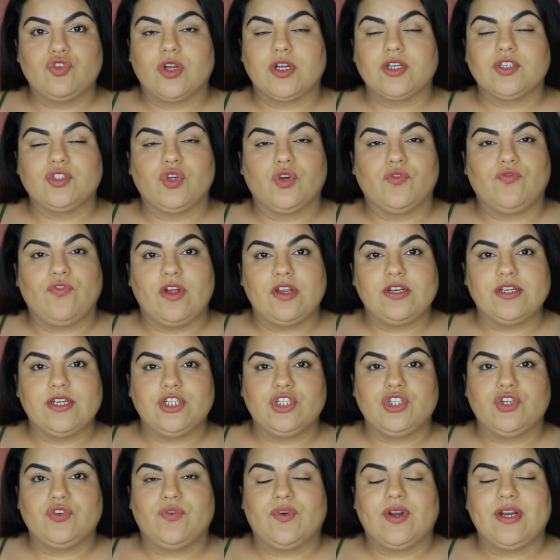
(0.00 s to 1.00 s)
drugstore
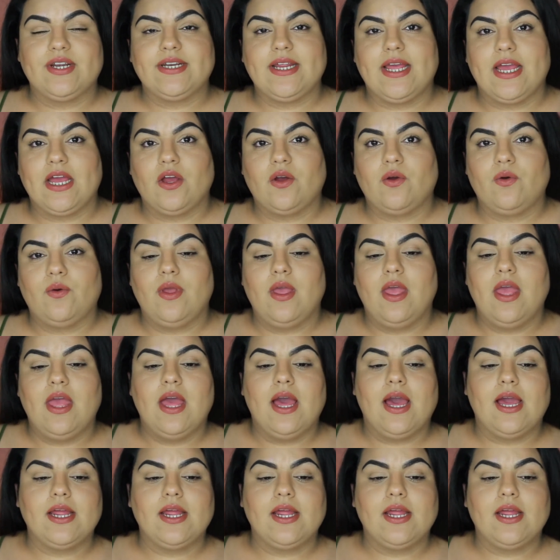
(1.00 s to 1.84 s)
foundation right now,